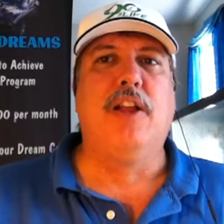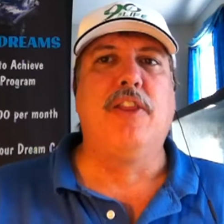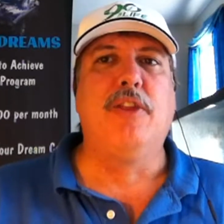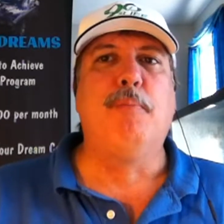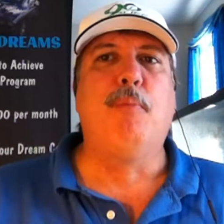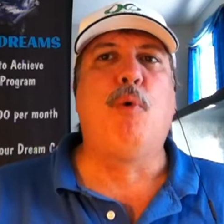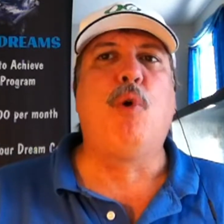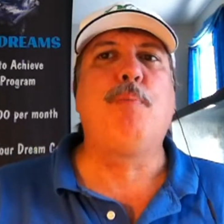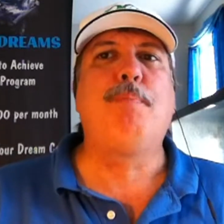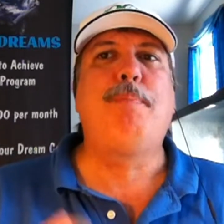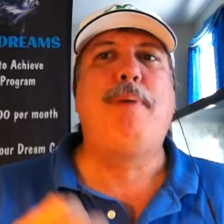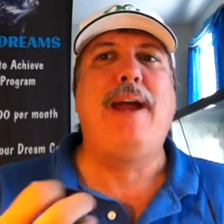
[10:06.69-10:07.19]
The
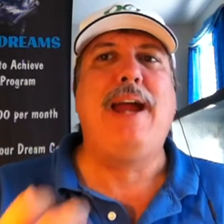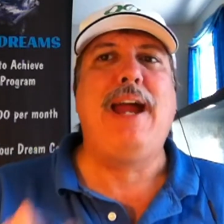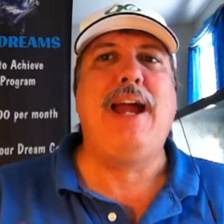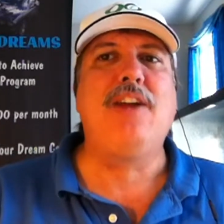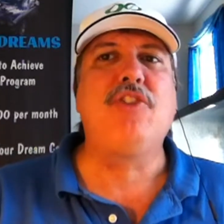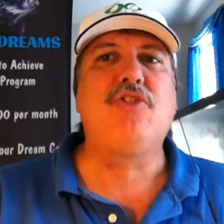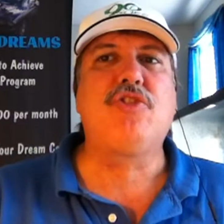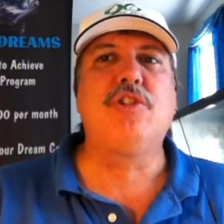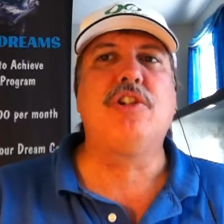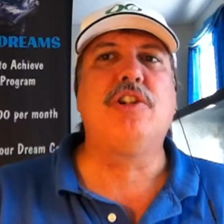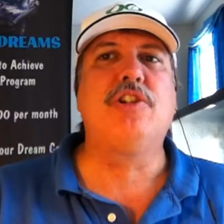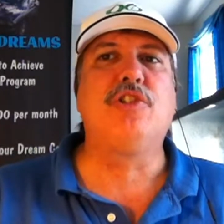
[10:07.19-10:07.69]
more
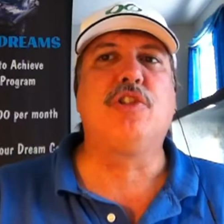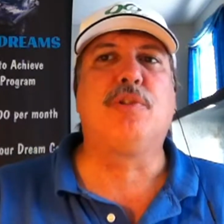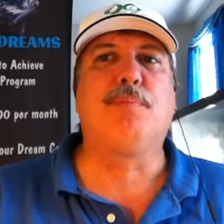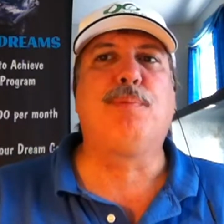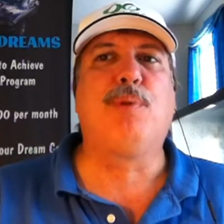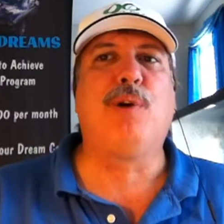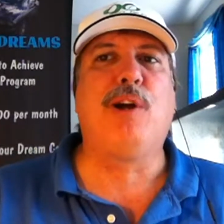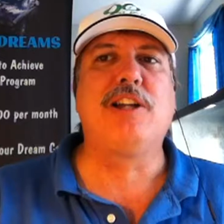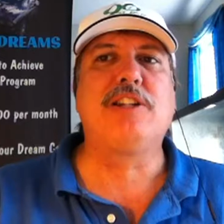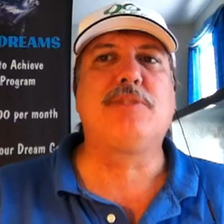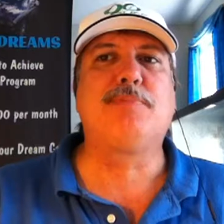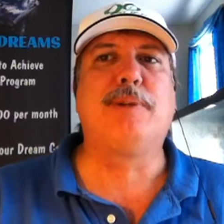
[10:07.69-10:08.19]
passionate your
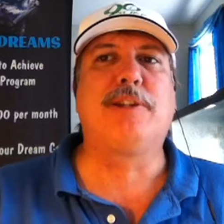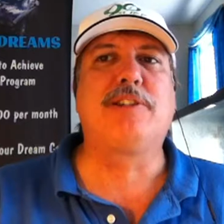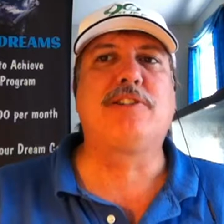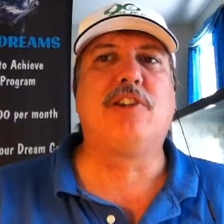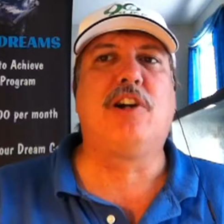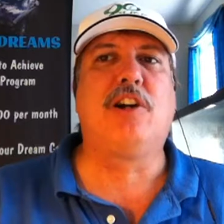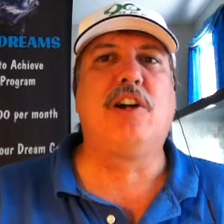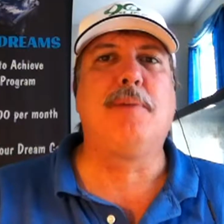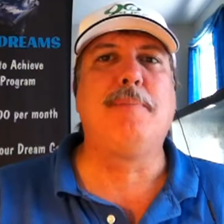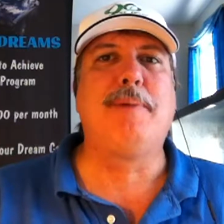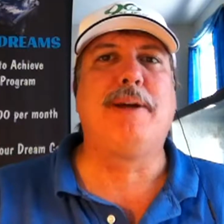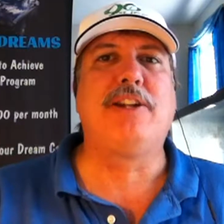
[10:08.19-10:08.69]
prospects
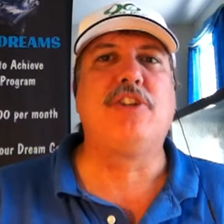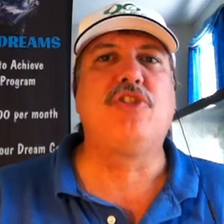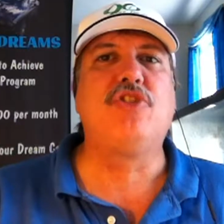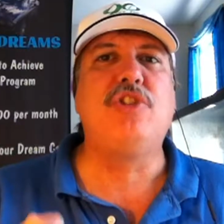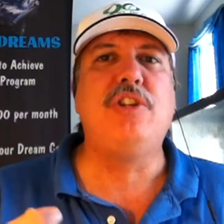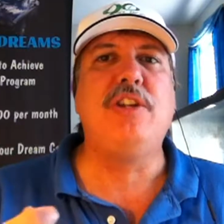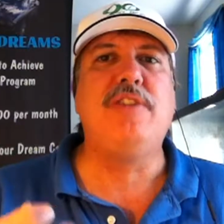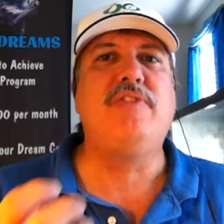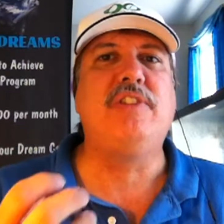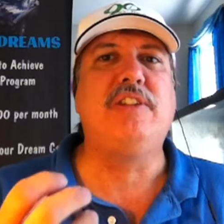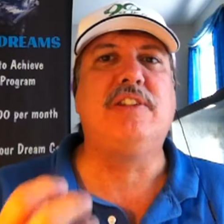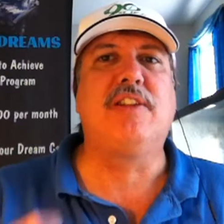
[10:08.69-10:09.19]
are about
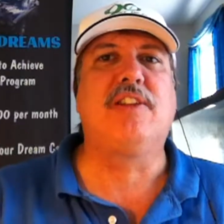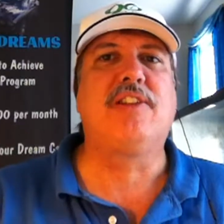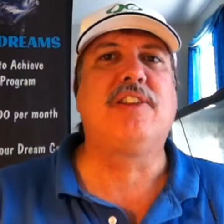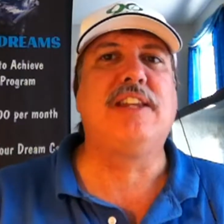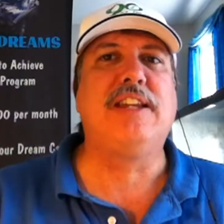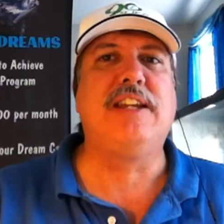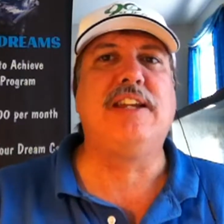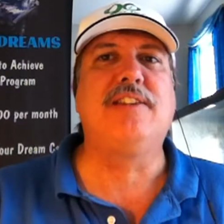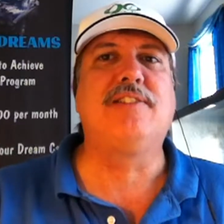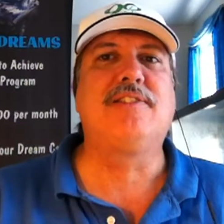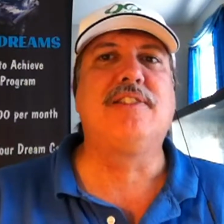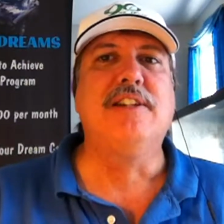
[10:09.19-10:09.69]
achieving the
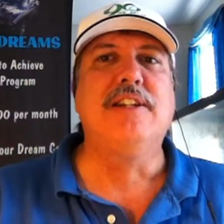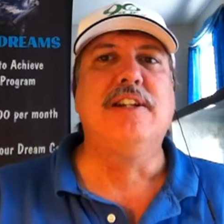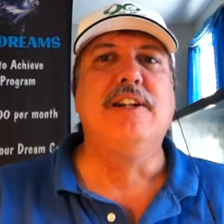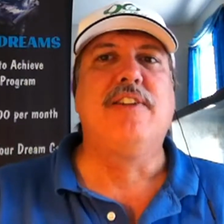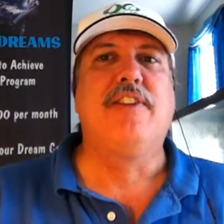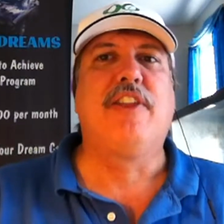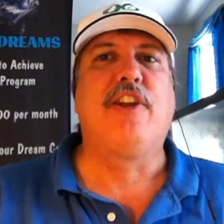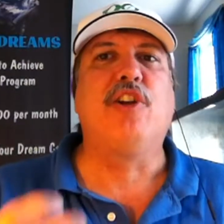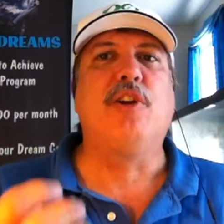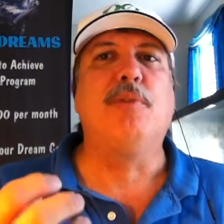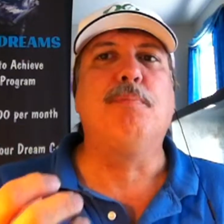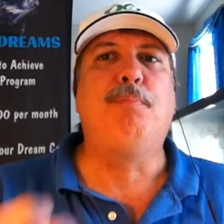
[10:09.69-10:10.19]
things
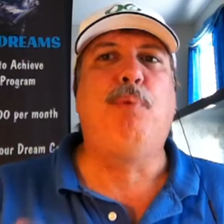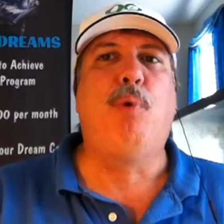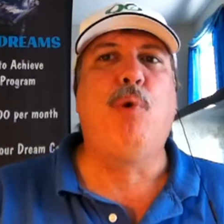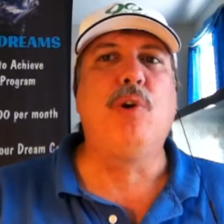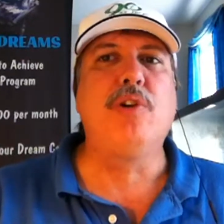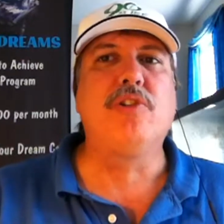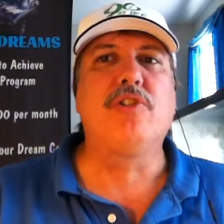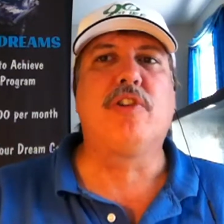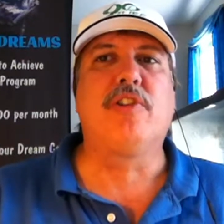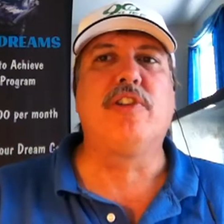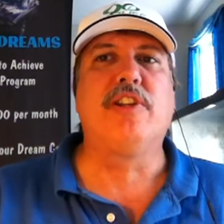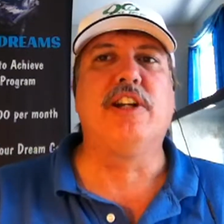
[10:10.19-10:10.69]
that are
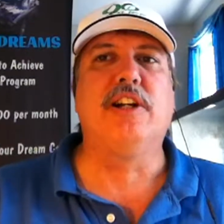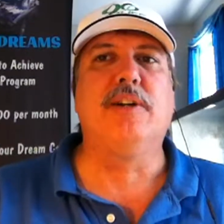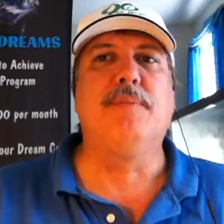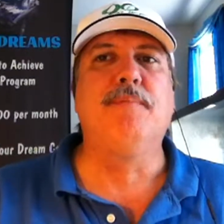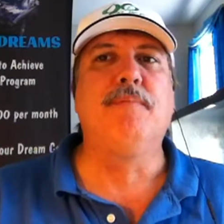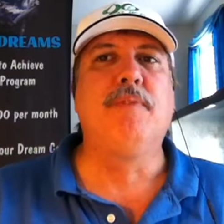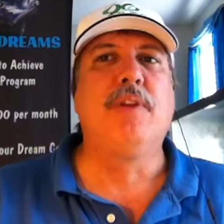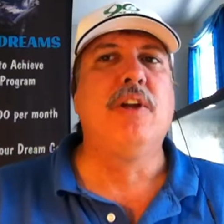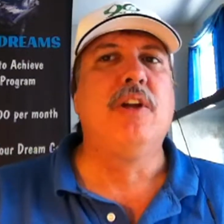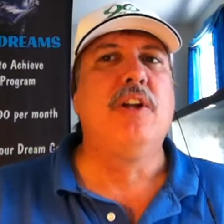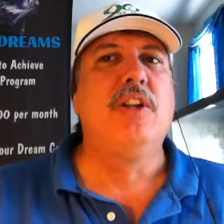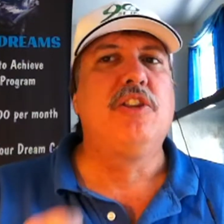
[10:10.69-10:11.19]
important to
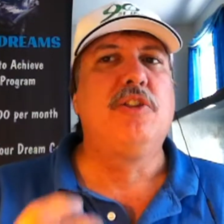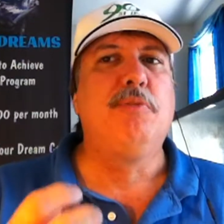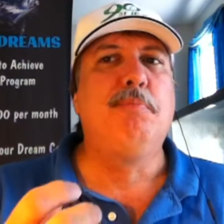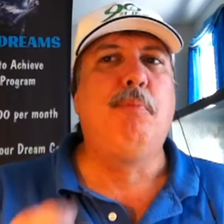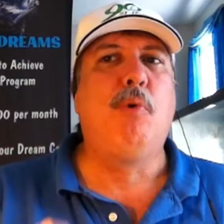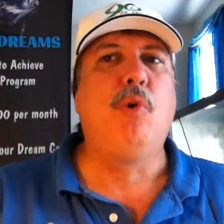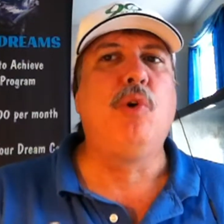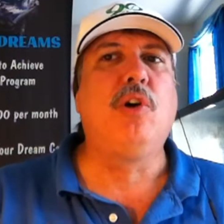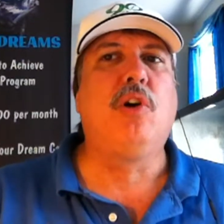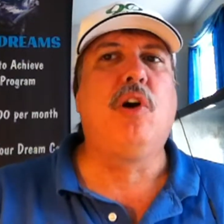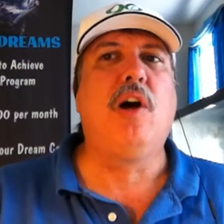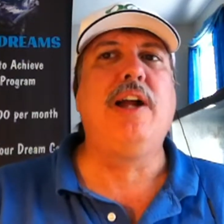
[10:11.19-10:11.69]
them, the
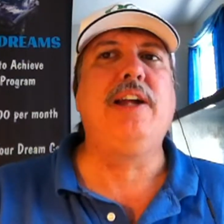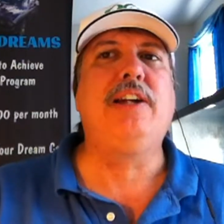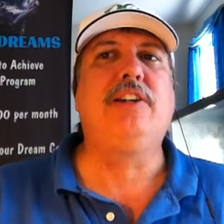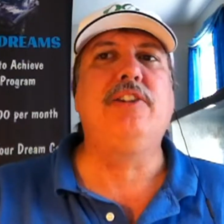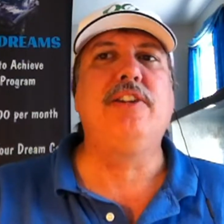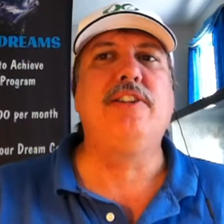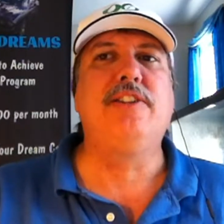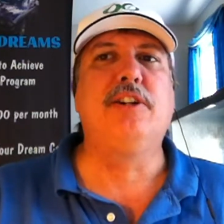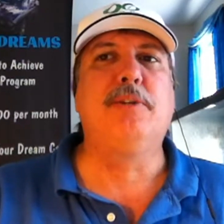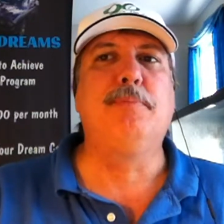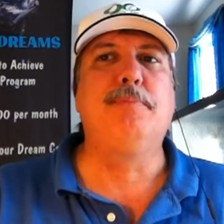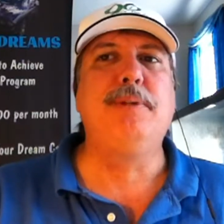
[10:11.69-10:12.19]
more
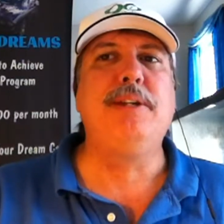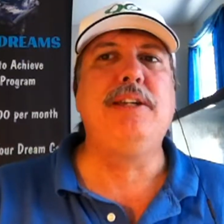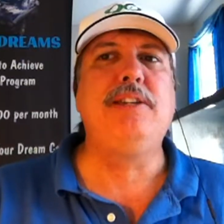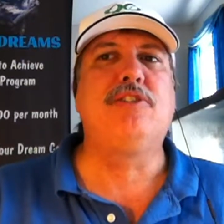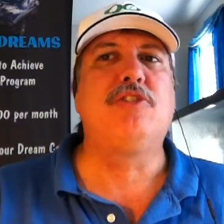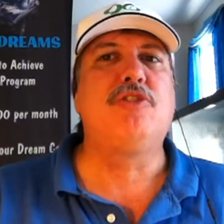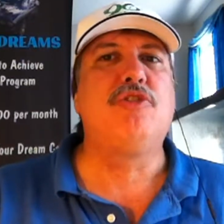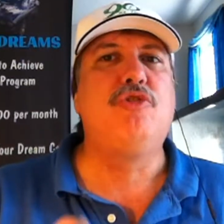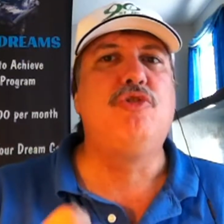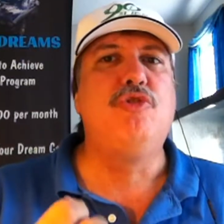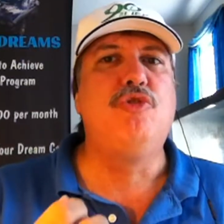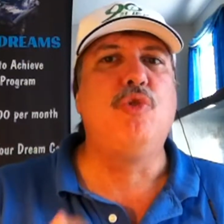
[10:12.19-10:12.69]
likely they'll be
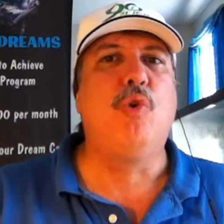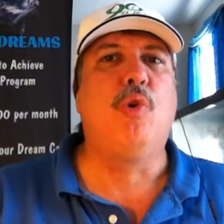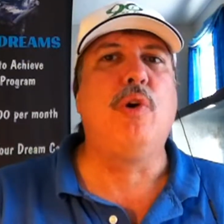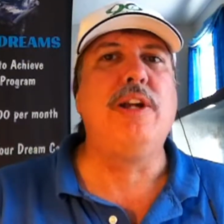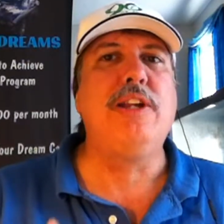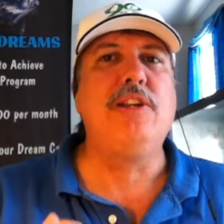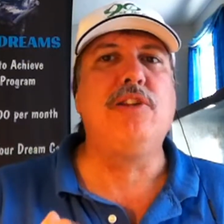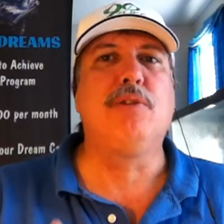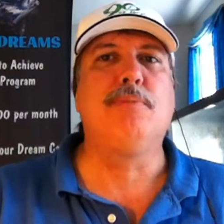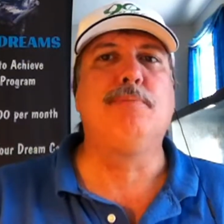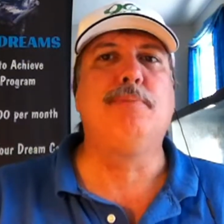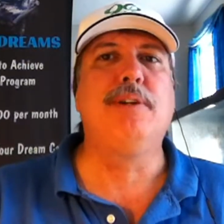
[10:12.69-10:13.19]
to
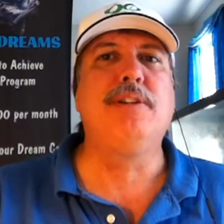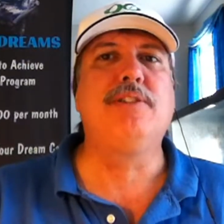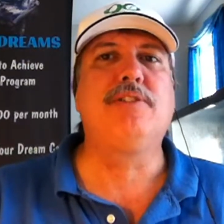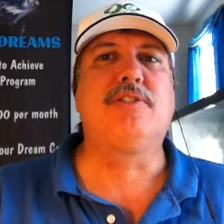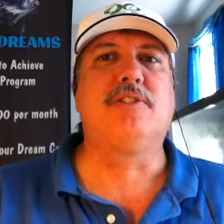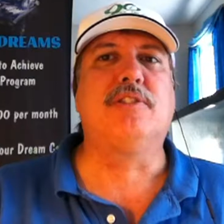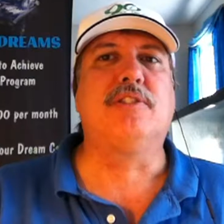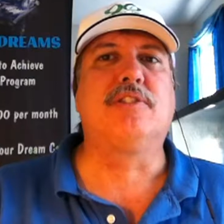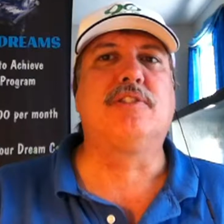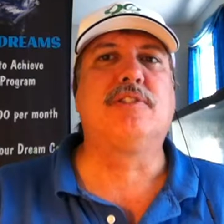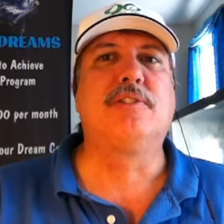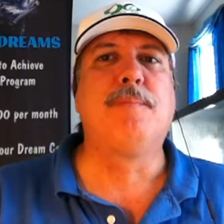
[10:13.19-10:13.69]
join your
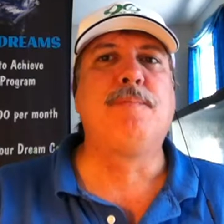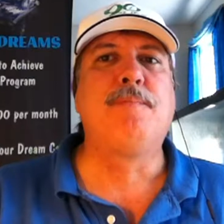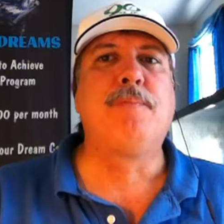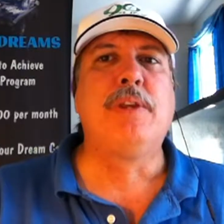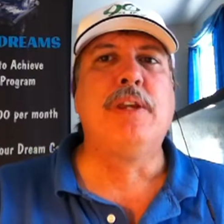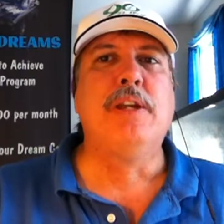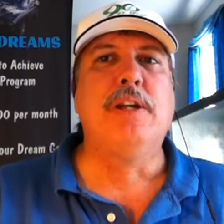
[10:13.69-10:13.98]
business.